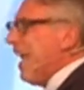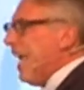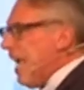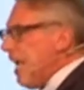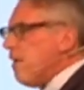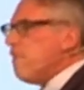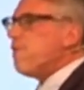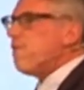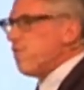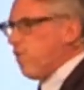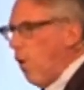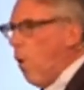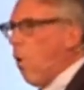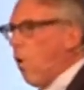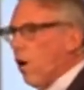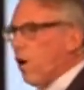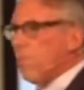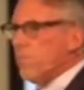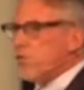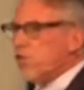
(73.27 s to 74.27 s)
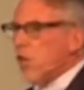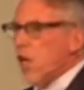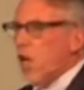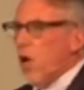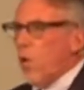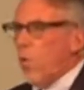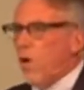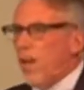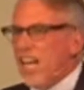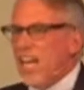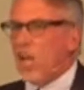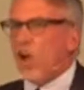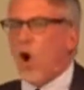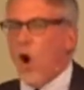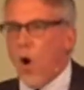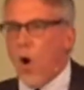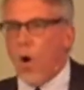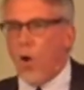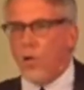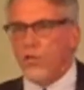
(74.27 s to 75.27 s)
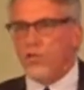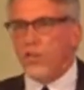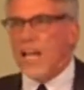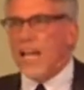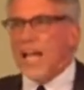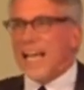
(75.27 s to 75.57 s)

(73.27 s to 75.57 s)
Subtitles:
he forms what he calls